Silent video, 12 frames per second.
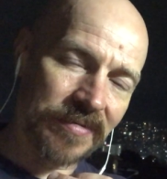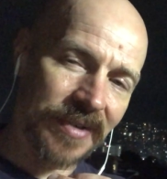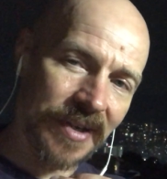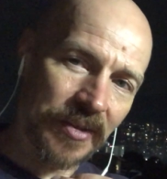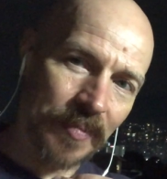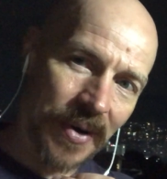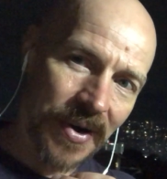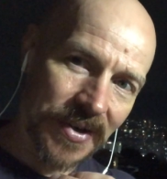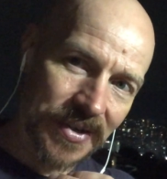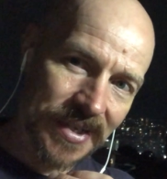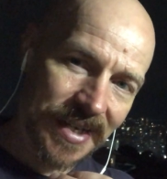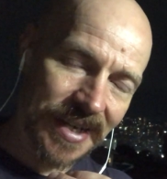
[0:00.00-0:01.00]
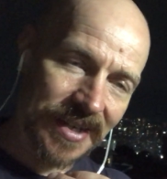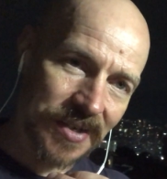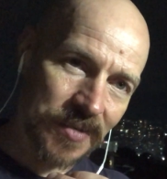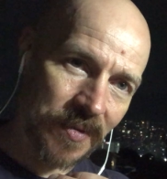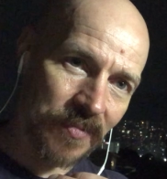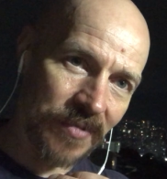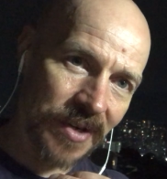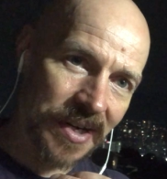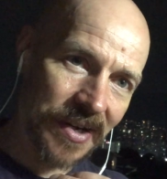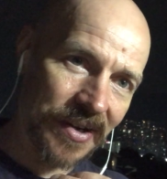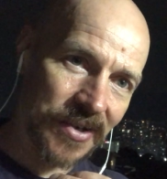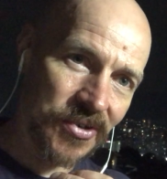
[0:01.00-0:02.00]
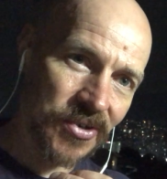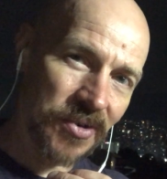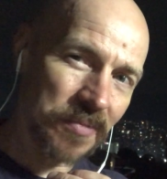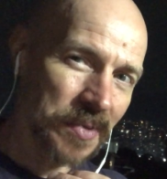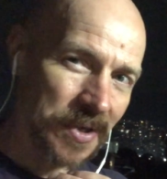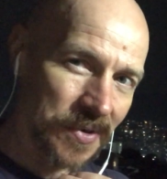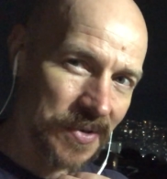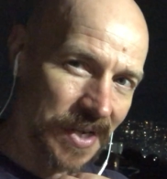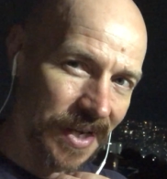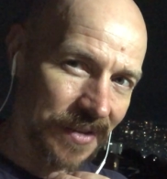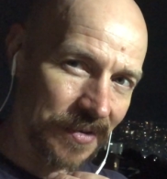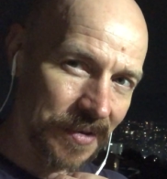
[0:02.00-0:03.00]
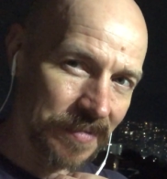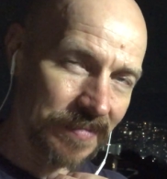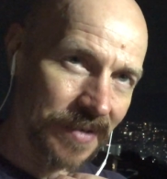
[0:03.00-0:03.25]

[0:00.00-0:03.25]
like the past tense when really I should be using other